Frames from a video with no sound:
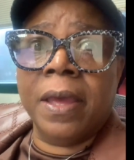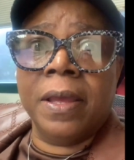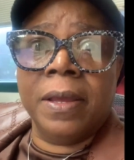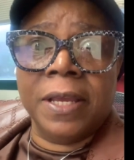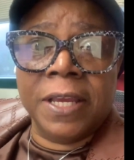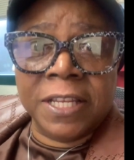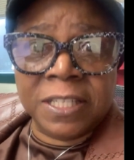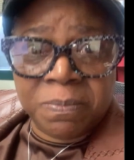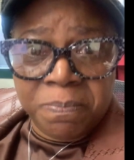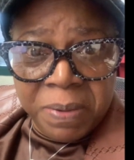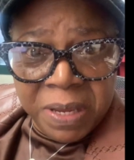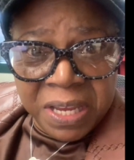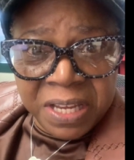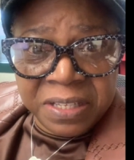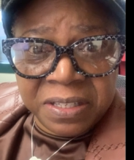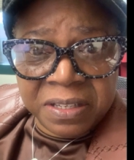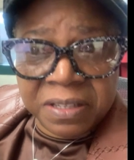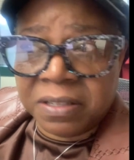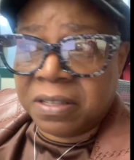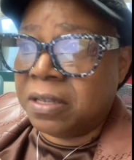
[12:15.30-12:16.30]
It's
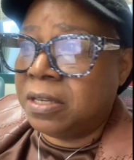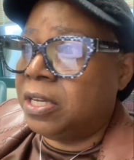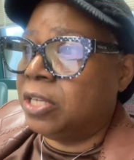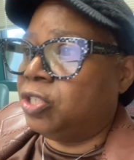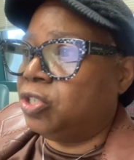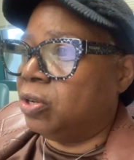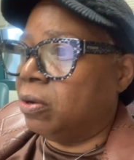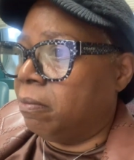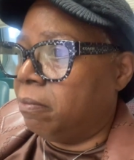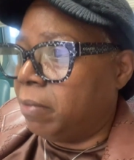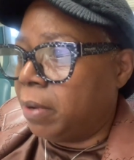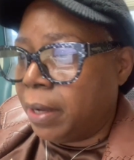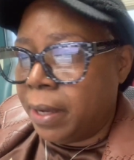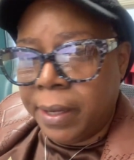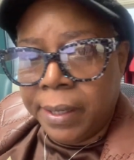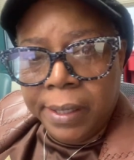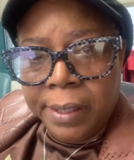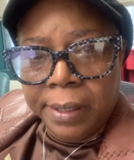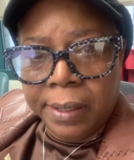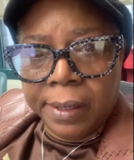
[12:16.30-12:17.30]
business. Get your
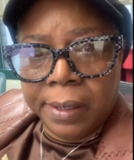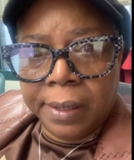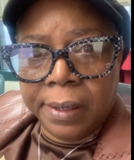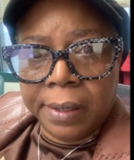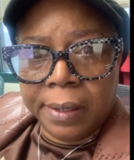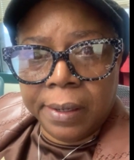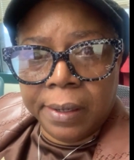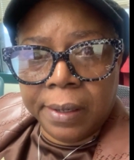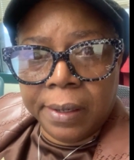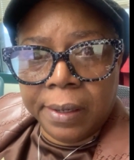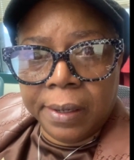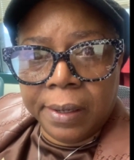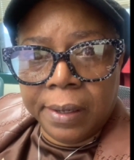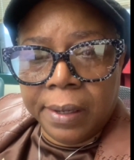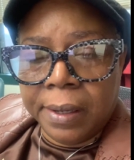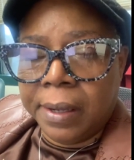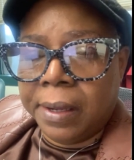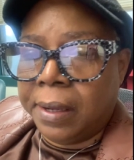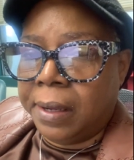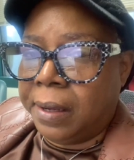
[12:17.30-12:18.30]
money
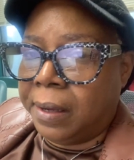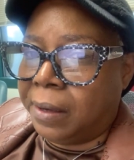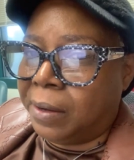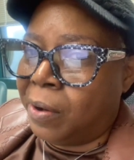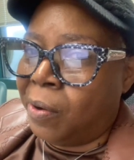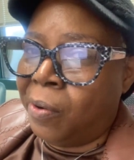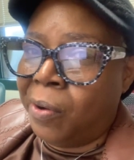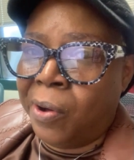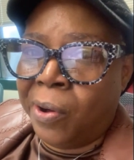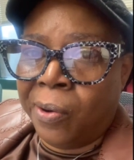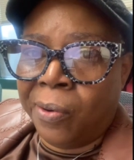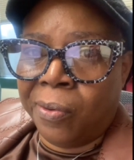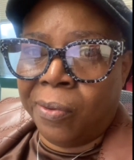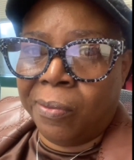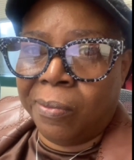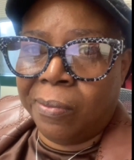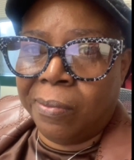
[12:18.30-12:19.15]
and go home.